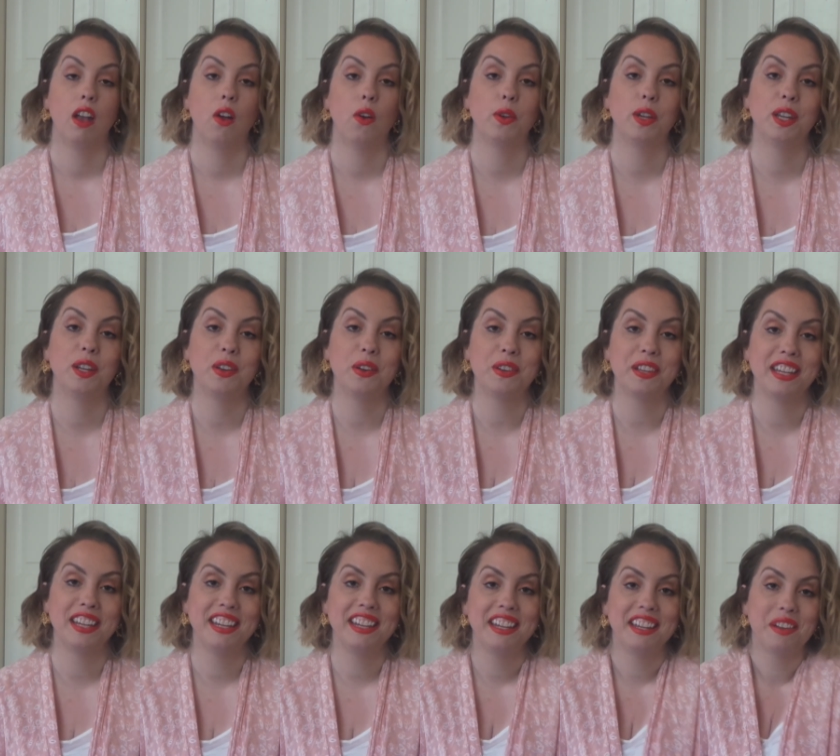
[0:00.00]
Okie
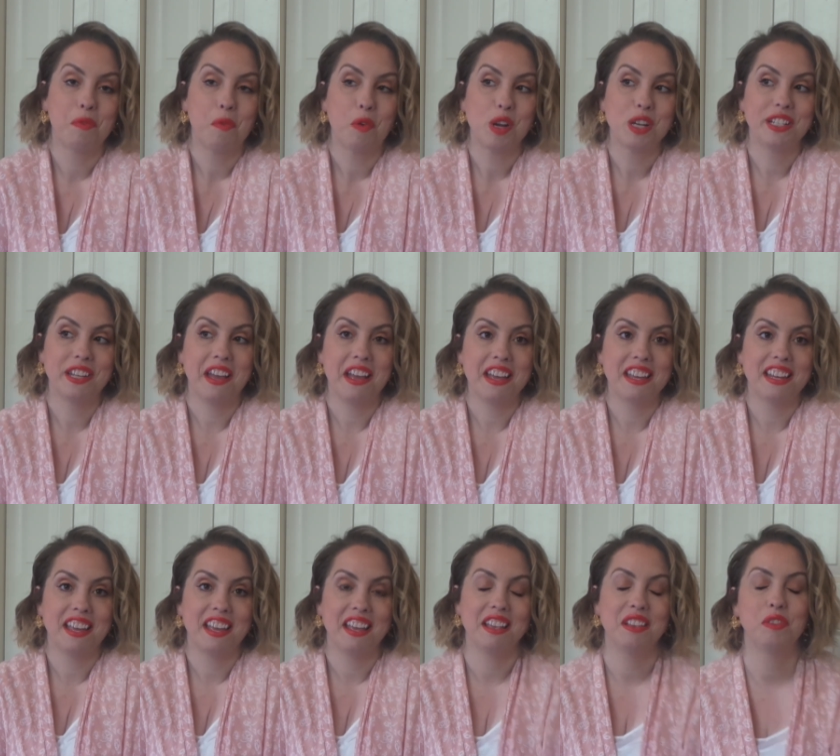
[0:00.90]
dokie, we're
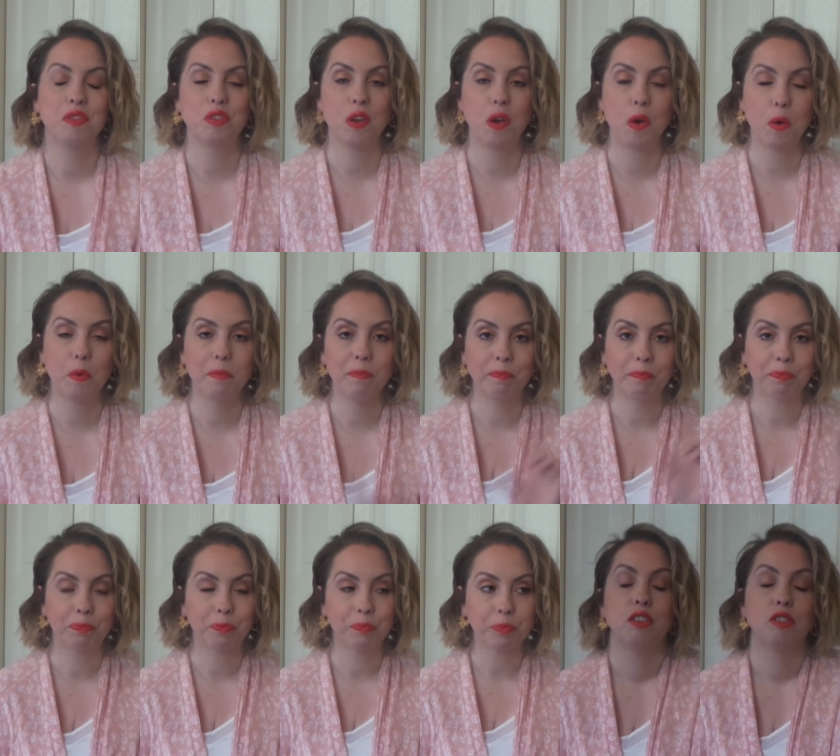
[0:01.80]
done. So
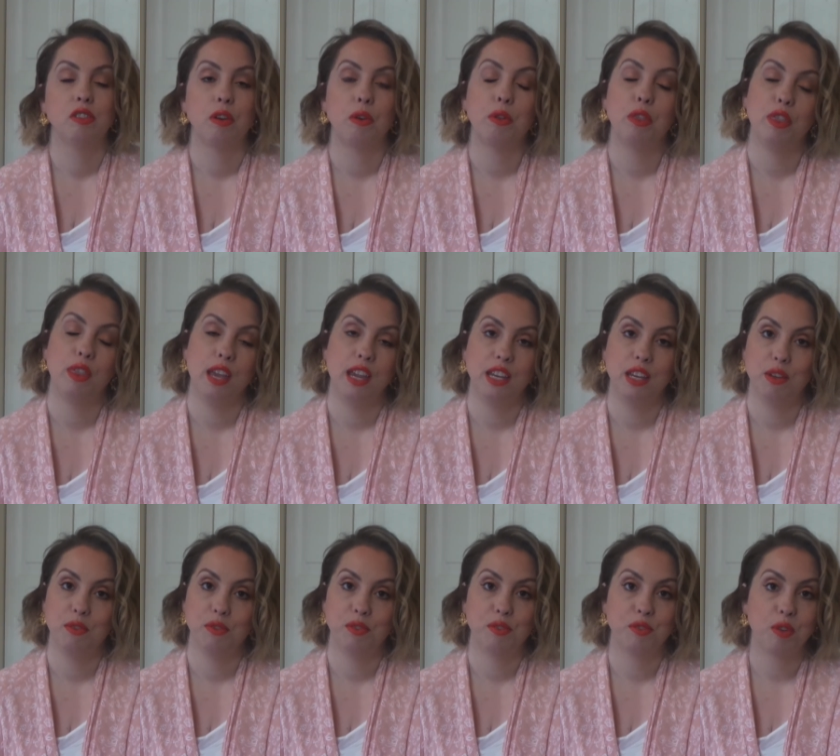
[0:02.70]
thank
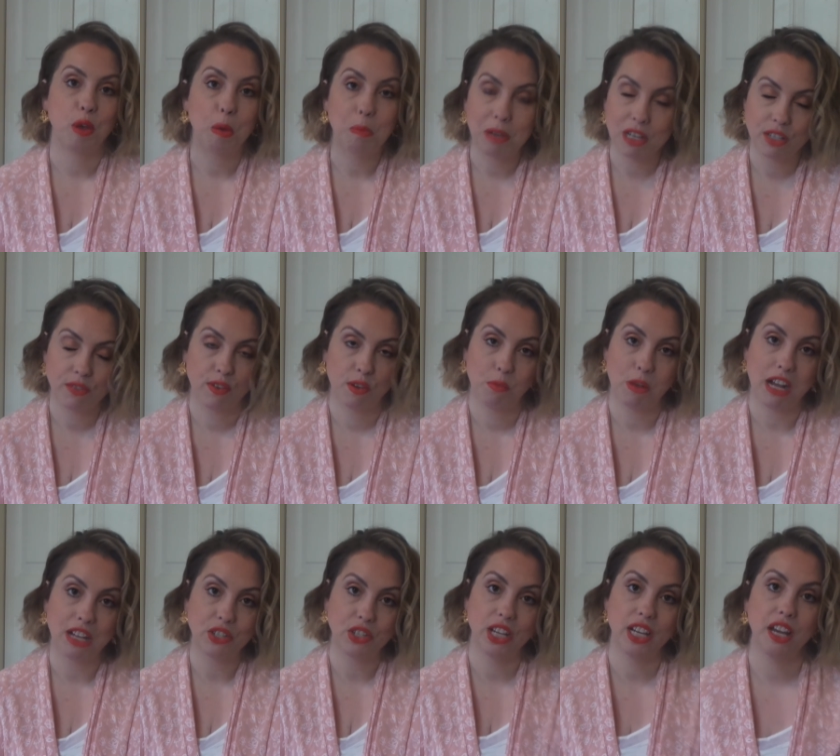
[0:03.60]
you so much for
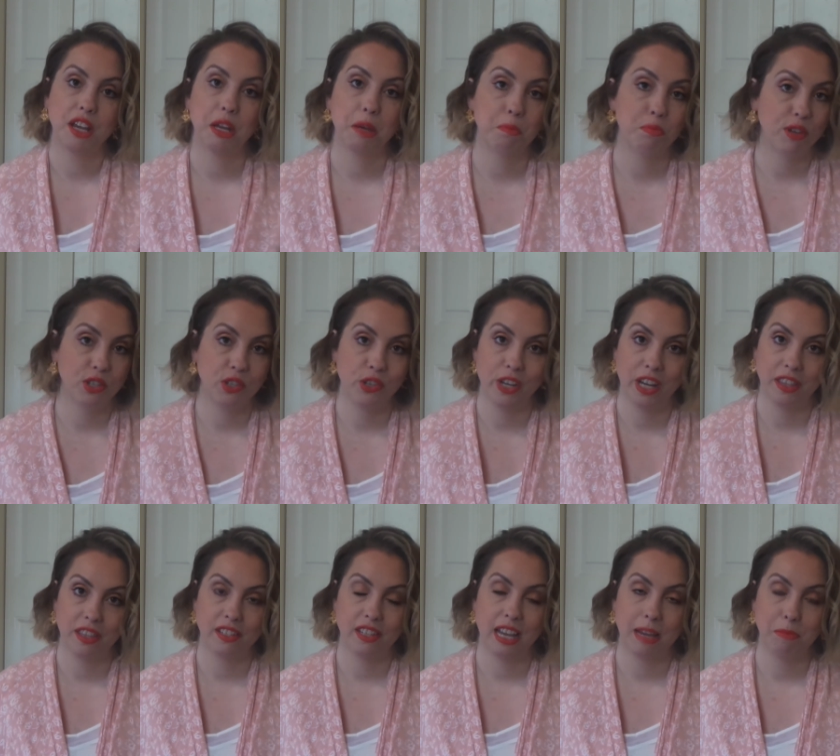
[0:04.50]
watching. I
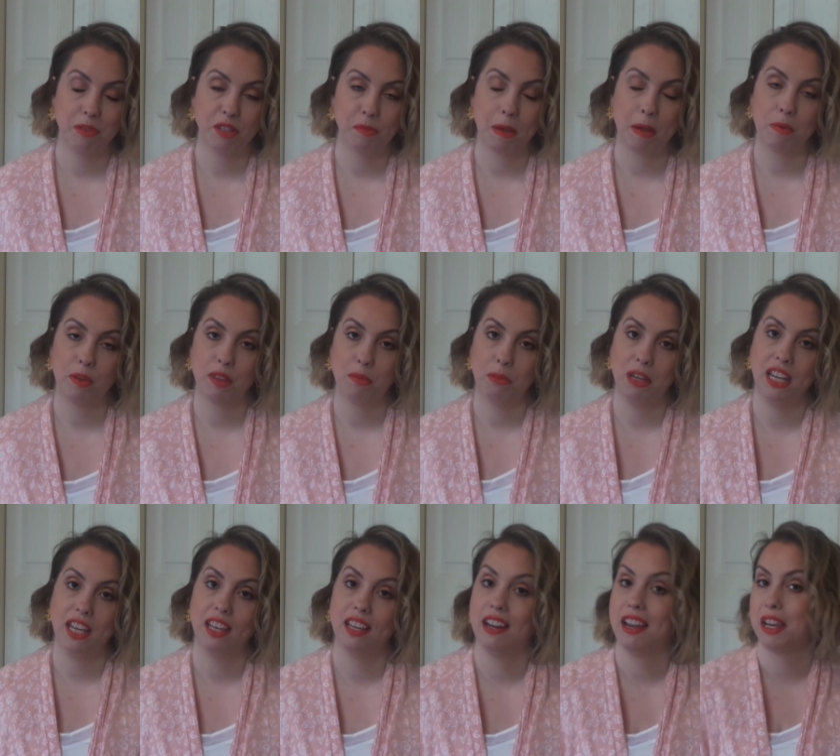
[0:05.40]
appreciate the time you spent with
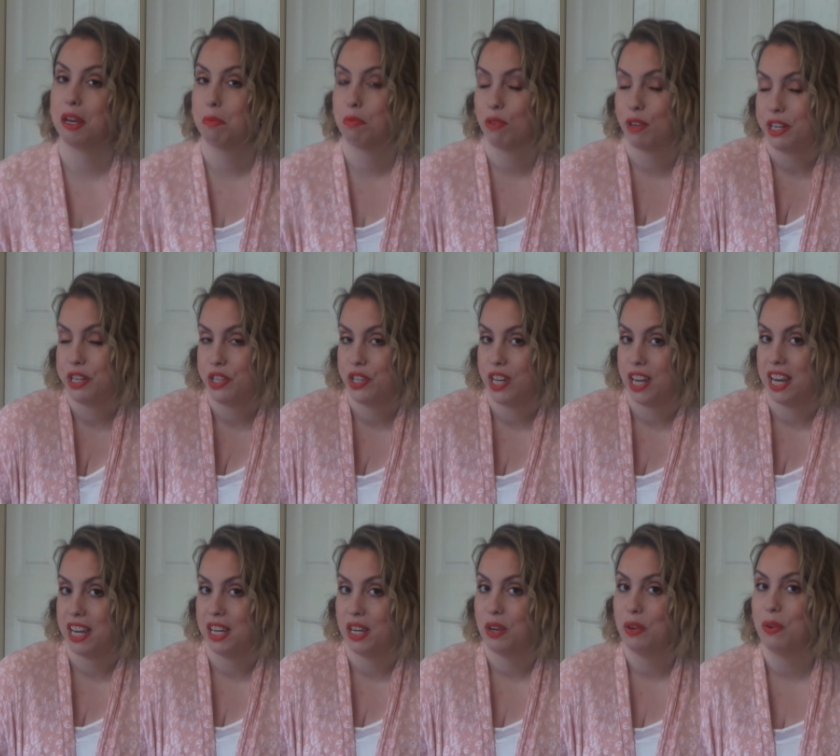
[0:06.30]
me and I
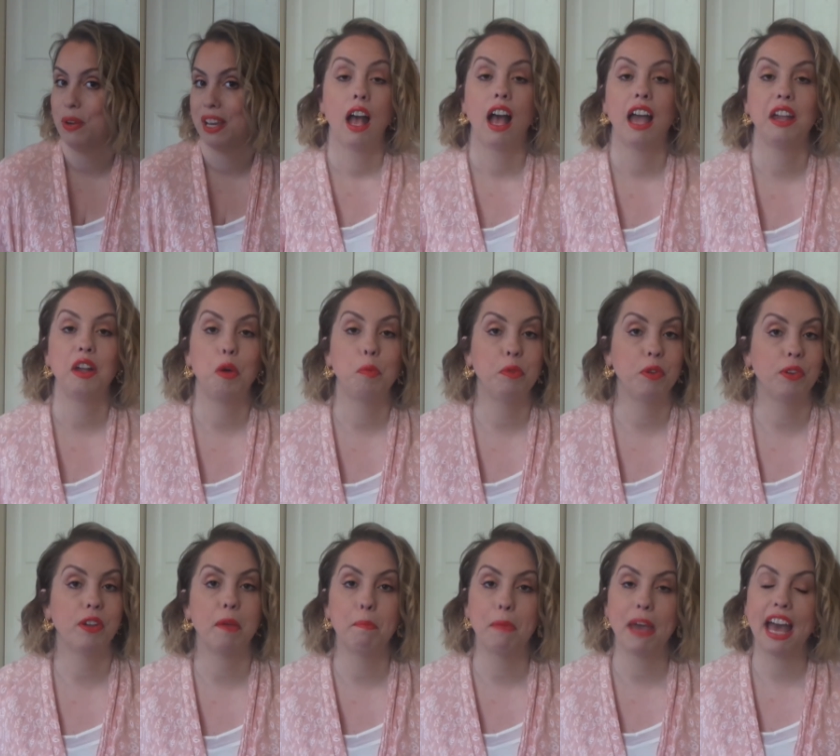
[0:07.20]
appreciate you. I hope you'll
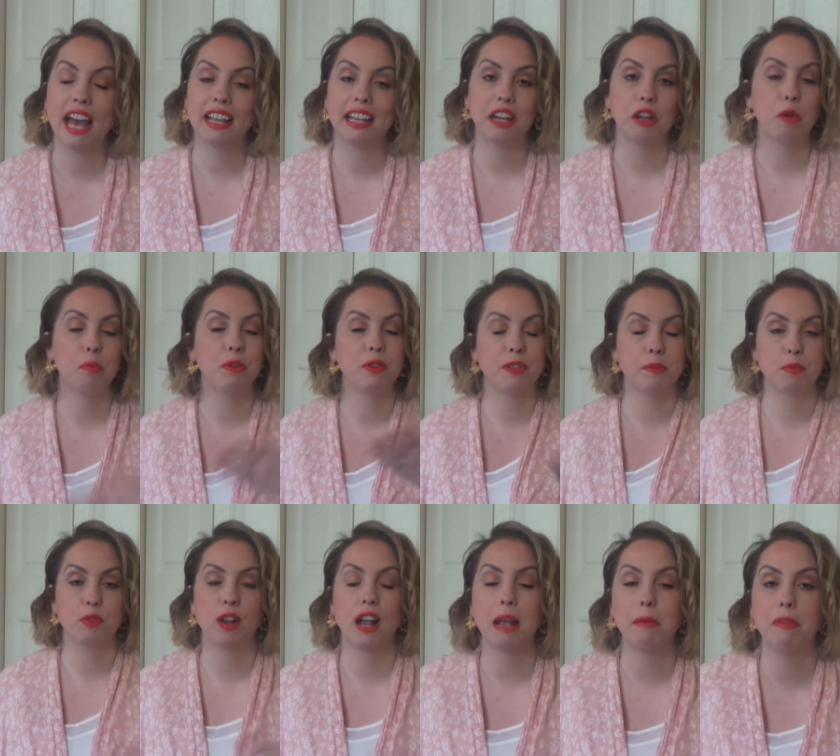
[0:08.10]
come back. I hope you
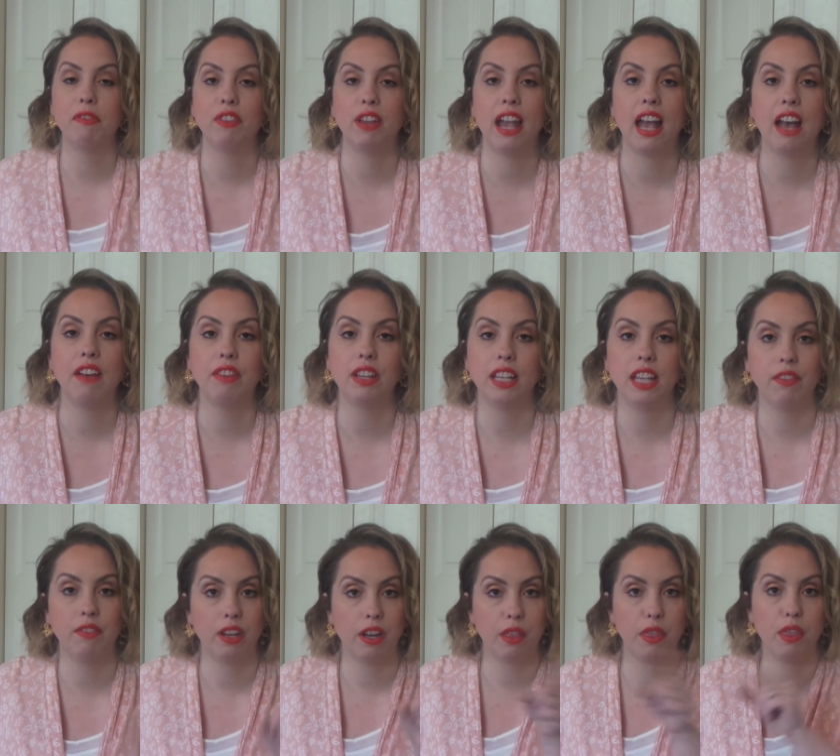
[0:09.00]
subscribe if you haven't.
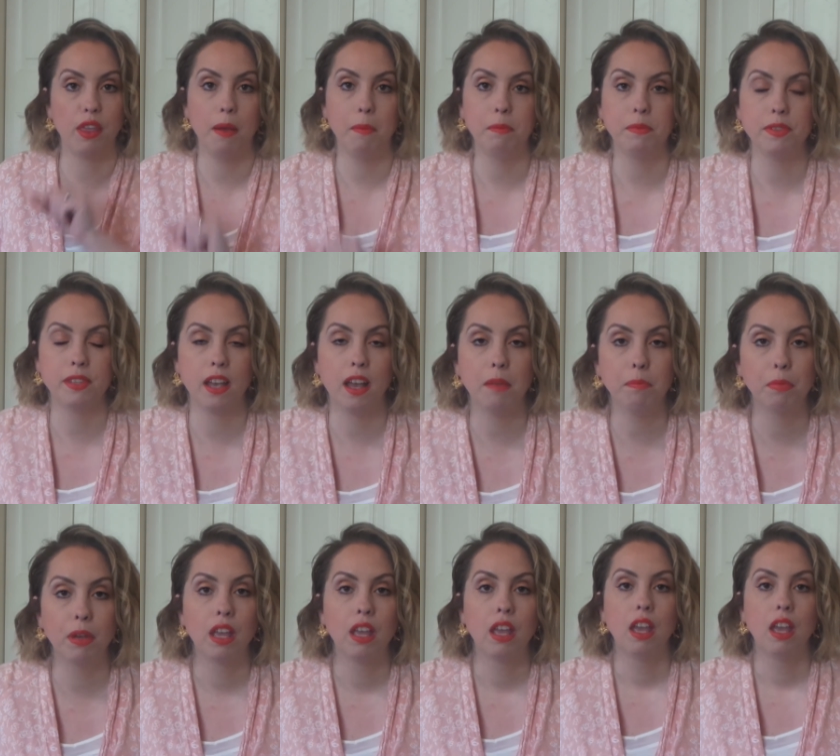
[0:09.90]
Give it a thumbs up.